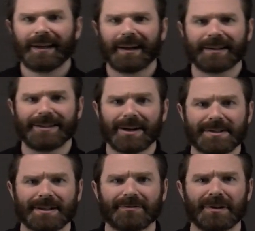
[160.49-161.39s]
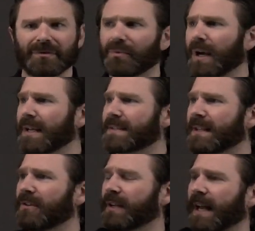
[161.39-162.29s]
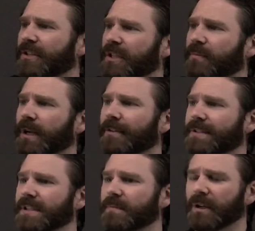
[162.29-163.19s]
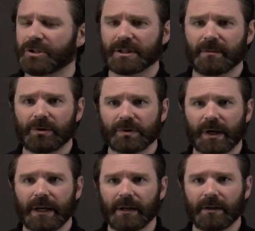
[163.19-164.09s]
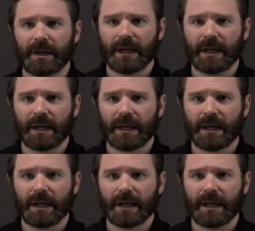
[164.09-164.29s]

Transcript: a dozen of different ways that you can actually pronounce this bunch of symbols right here.